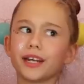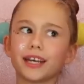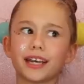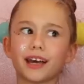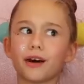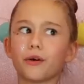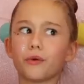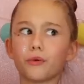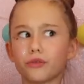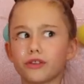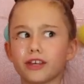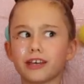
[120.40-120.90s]
to
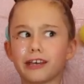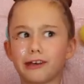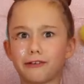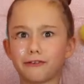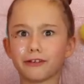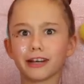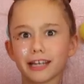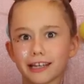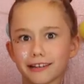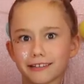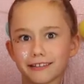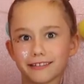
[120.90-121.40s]
get all the
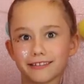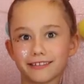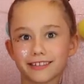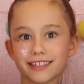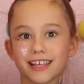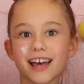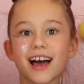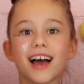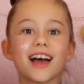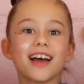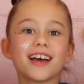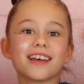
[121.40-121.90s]
ingredients.
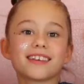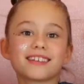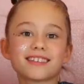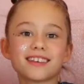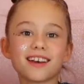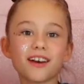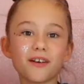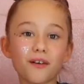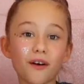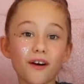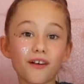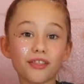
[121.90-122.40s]

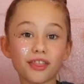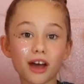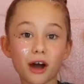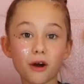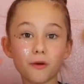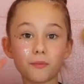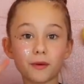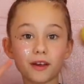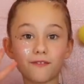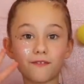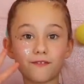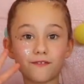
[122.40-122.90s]
So
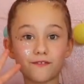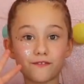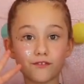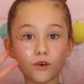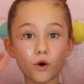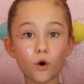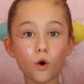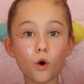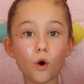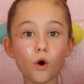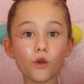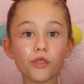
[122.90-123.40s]
there'll be
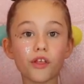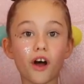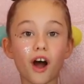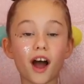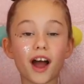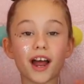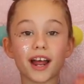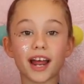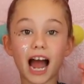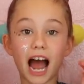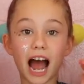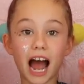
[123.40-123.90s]
4 that
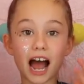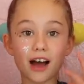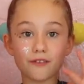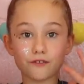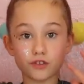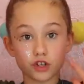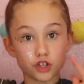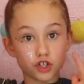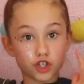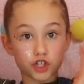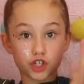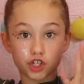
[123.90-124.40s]
I
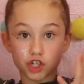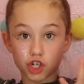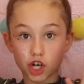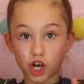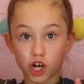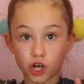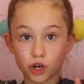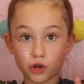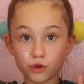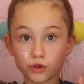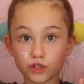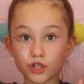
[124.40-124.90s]
haven't
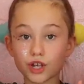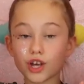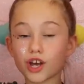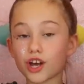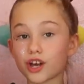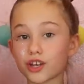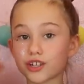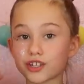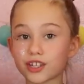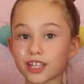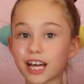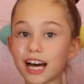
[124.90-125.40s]
chose,
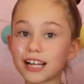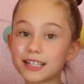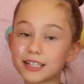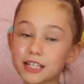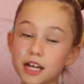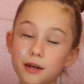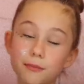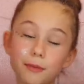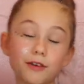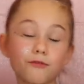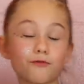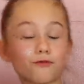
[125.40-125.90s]
so that's
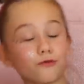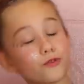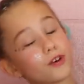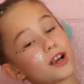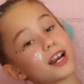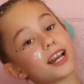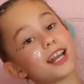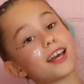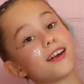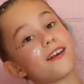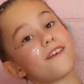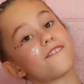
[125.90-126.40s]
going to be
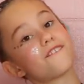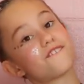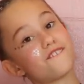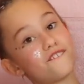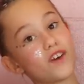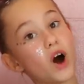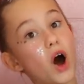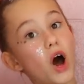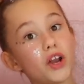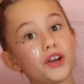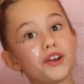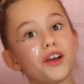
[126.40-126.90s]
really
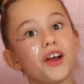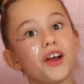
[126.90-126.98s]
fun.